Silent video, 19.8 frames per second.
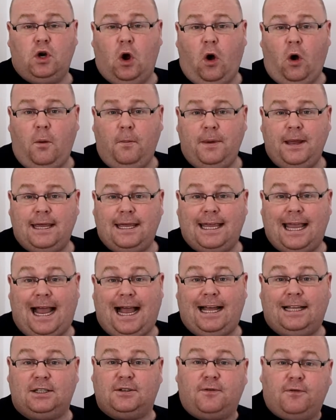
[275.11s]

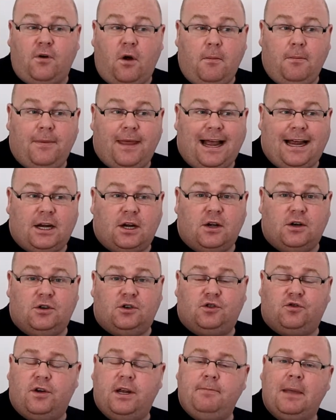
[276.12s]
copycats from that
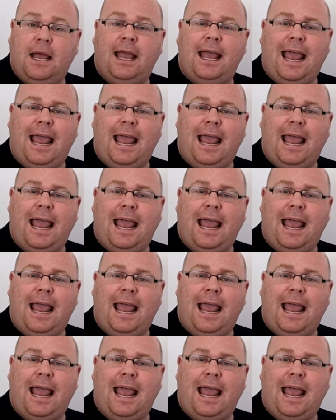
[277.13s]
country,